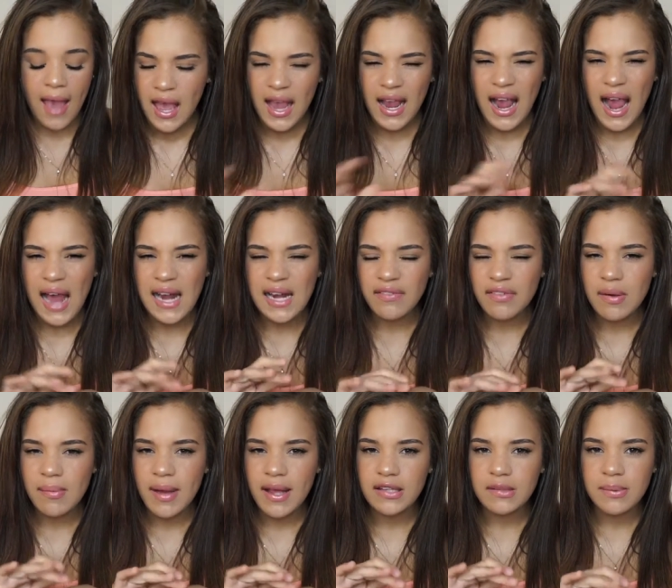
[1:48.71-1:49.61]
It kind of
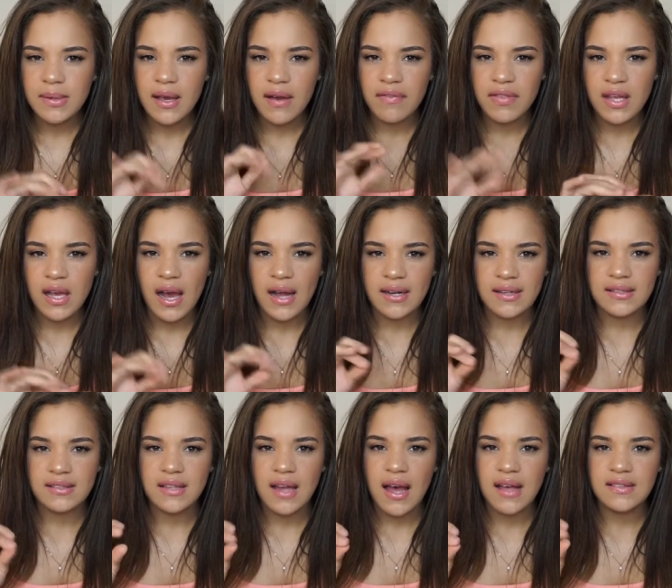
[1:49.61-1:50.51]
reminds me of the
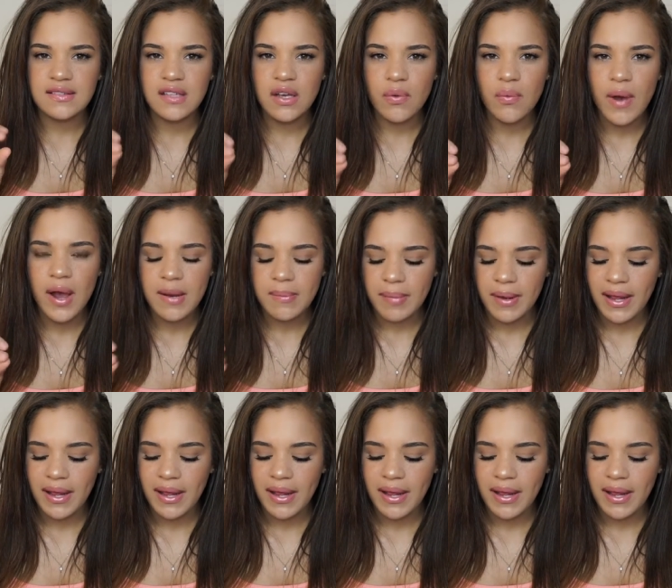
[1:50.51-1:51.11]
Anastasia one,